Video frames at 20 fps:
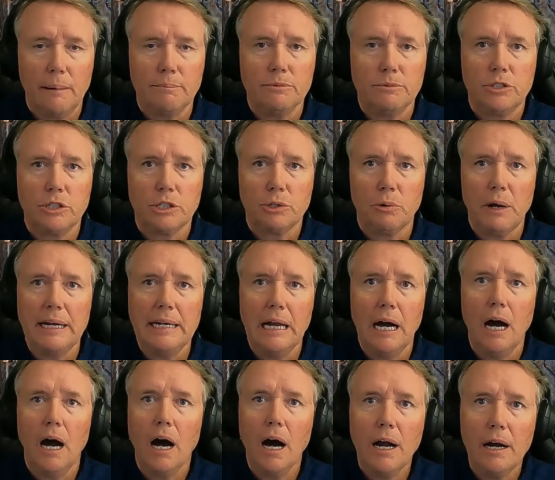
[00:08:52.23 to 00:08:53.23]
to create
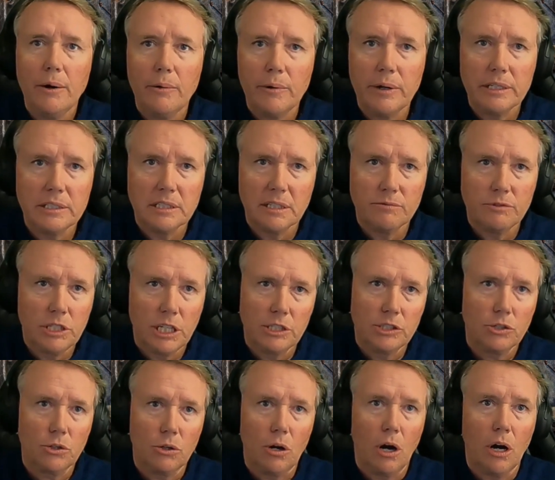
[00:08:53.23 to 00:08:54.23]
hundreds of
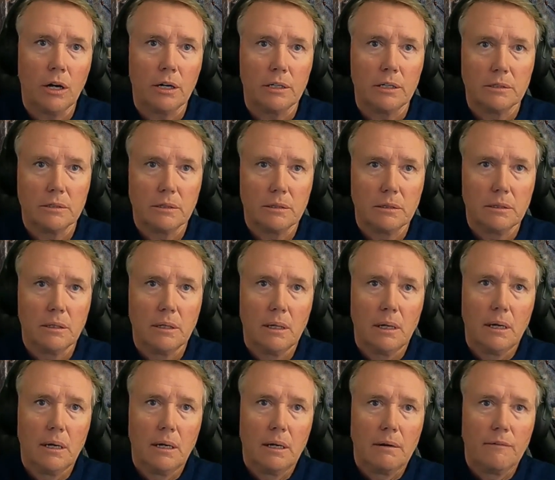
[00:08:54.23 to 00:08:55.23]
digital art
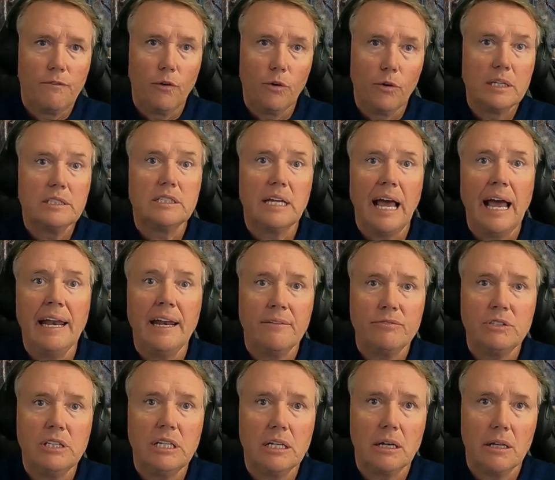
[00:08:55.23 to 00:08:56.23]
for his
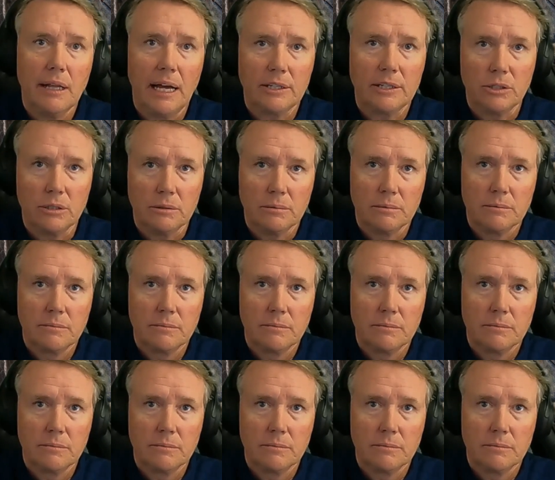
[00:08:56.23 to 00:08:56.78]
NFT collection.